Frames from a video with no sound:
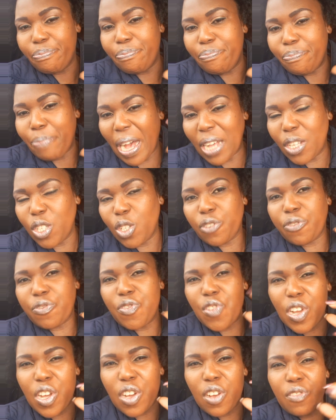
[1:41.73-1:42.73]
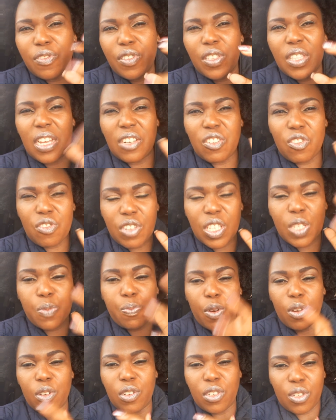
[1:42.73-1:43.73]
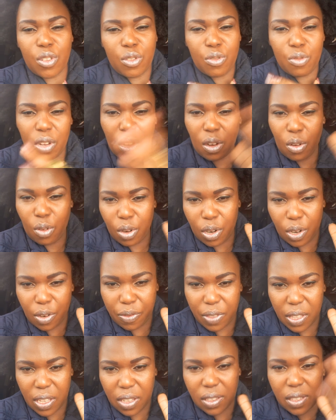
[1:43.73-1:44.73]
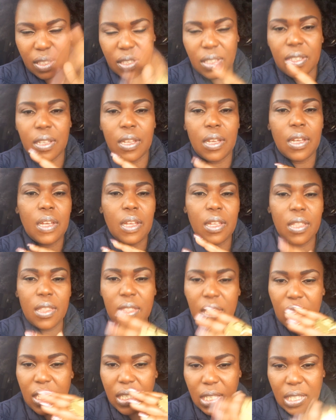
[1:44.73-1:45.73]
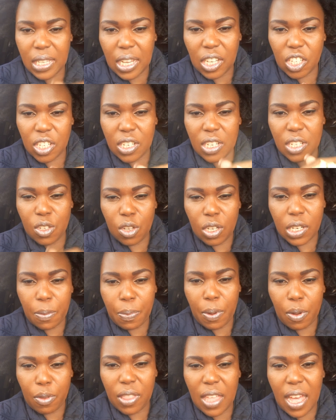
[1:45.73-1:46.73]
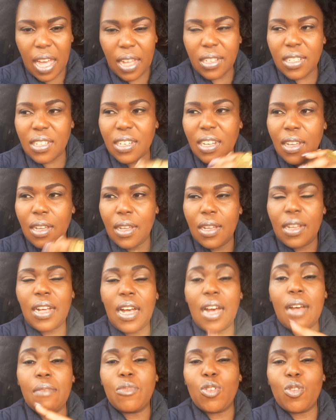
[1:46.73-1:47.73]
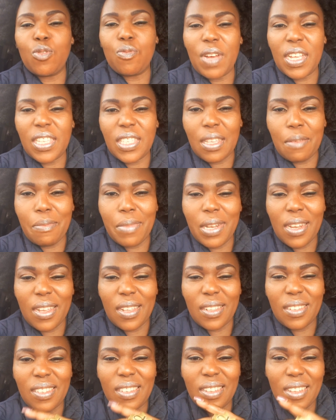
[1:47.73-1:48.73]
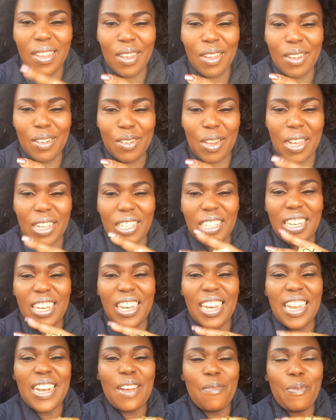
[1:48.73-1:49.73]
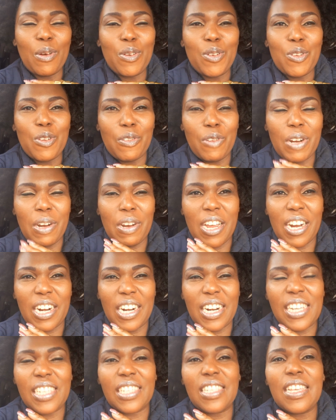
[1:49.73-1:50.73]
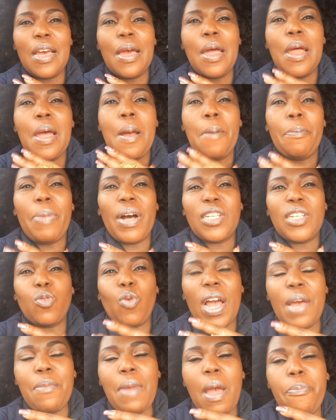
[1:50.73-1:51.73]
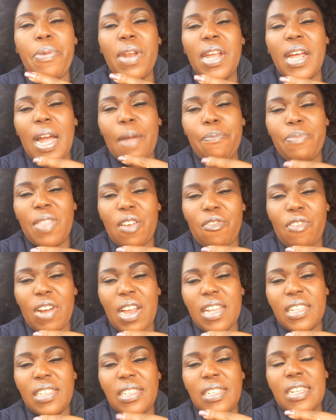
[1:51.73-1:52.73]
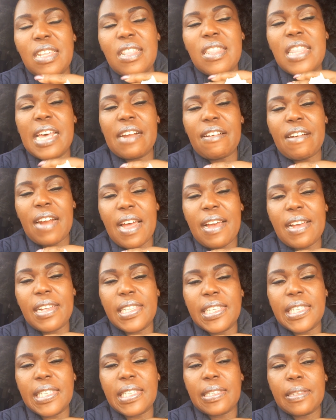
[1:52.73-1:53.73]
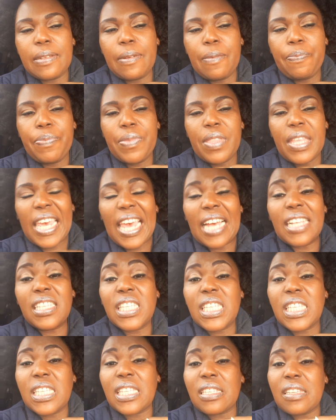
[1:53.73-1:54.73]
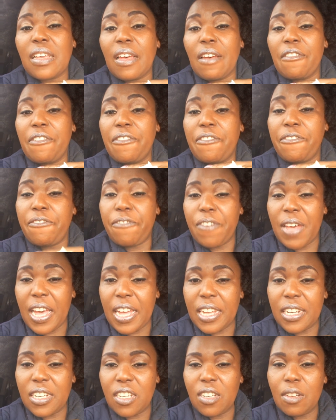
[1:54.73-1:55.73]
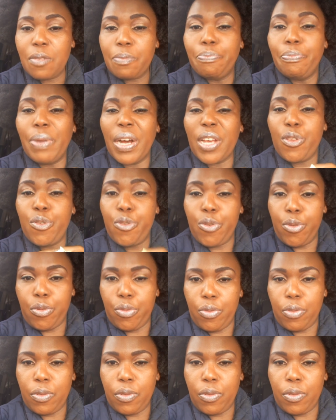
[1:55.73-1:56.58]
bunch of nerves that respond to a whole lot of things. This session is not about that. Come to my seminars to actually learn about your RAS. But why am I bringing up the RAS? The RAS gets fed by you.